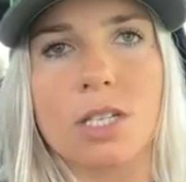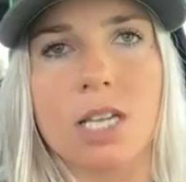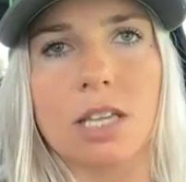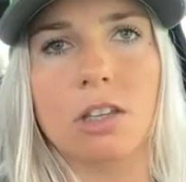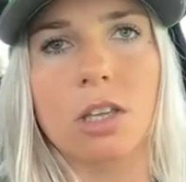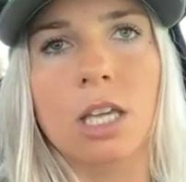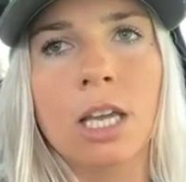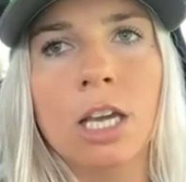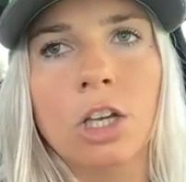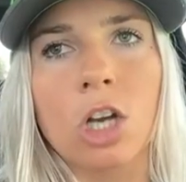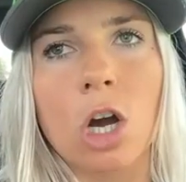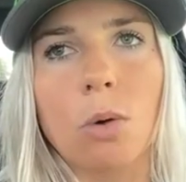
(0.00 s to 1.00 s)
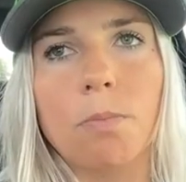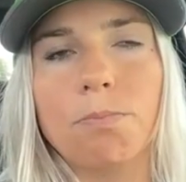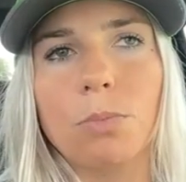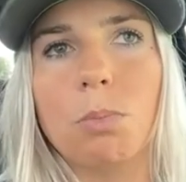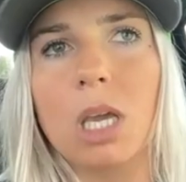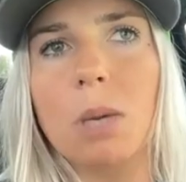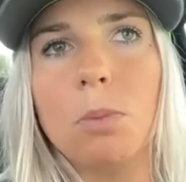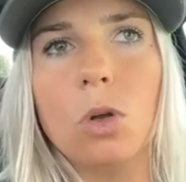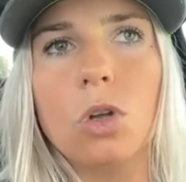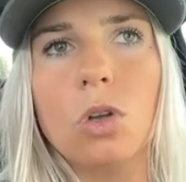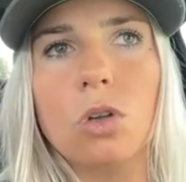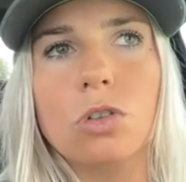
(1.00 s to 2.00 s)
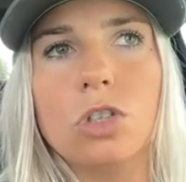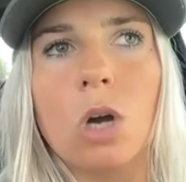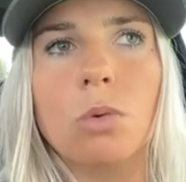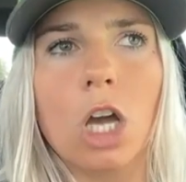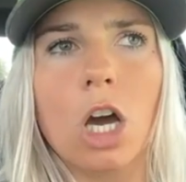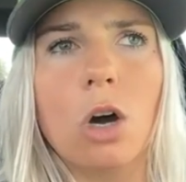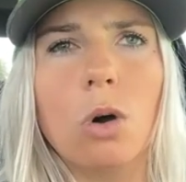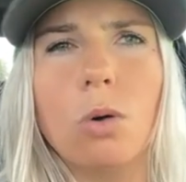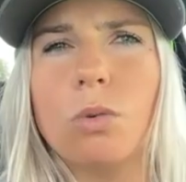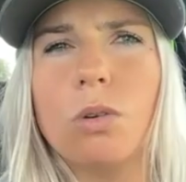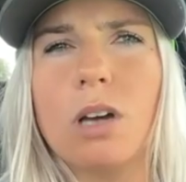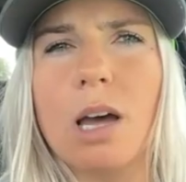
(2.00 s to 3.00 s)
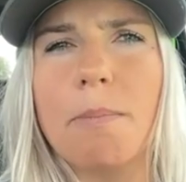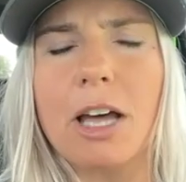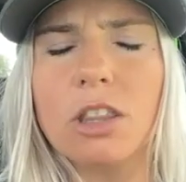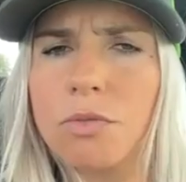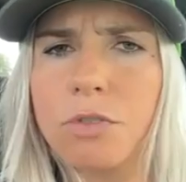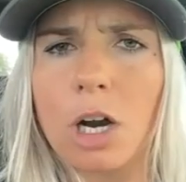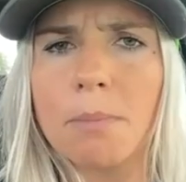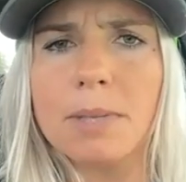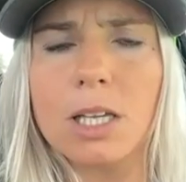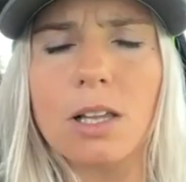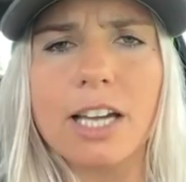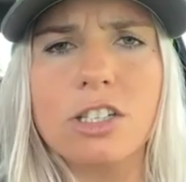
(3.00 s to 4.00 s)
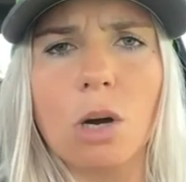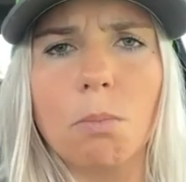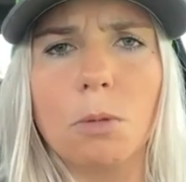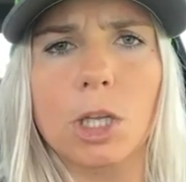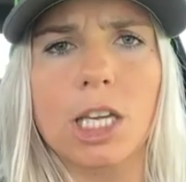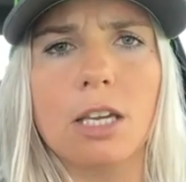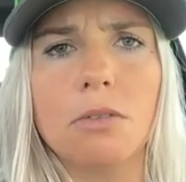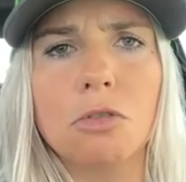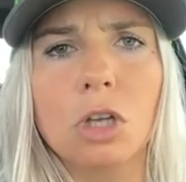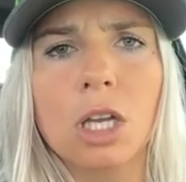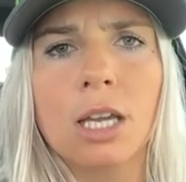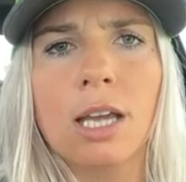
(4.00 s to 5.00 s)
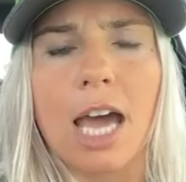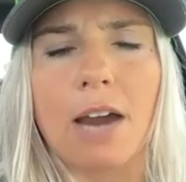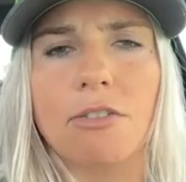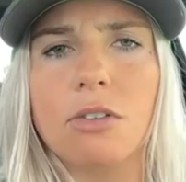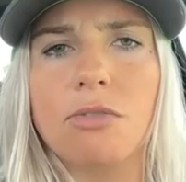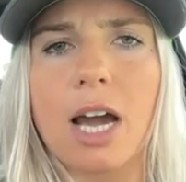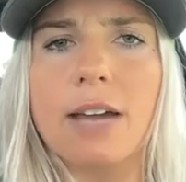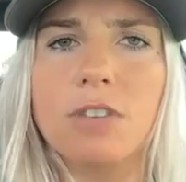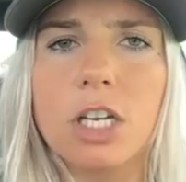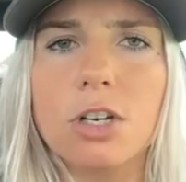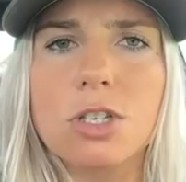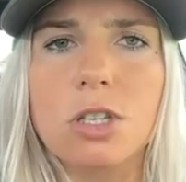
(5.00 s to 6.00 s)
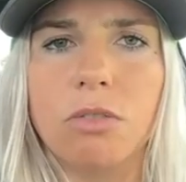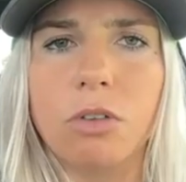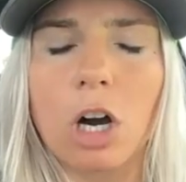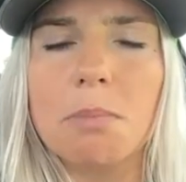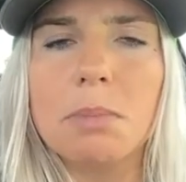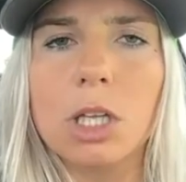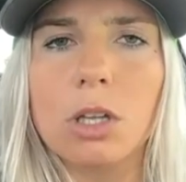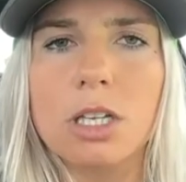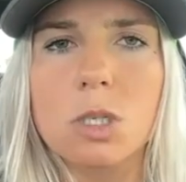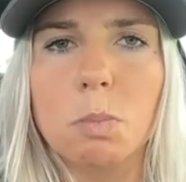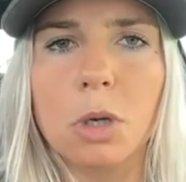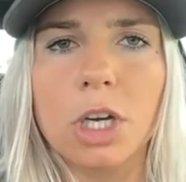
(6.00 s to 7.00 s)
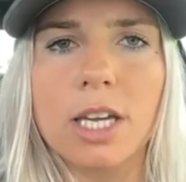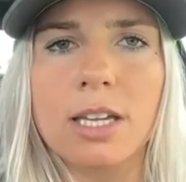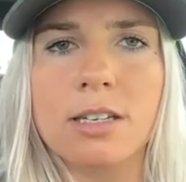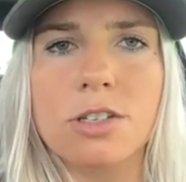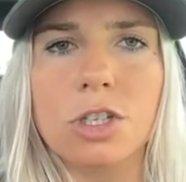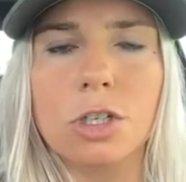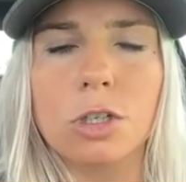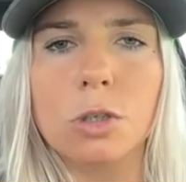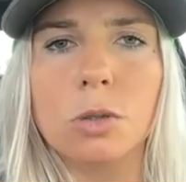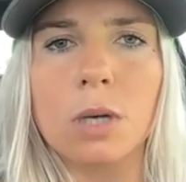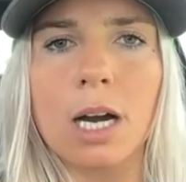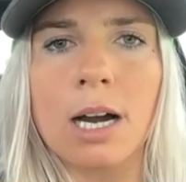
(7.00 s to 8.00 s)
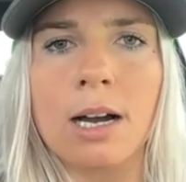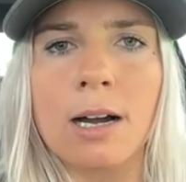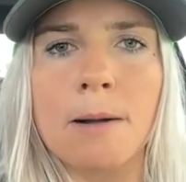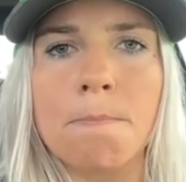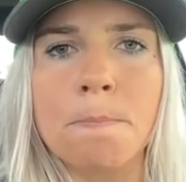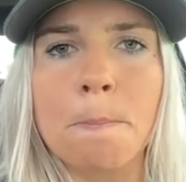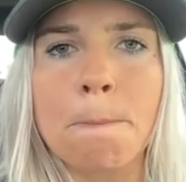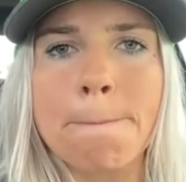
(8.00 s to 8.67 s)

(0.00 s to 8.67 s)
I think you know people don't know about the farm bill i don't believe every five years the farm bill is put into um,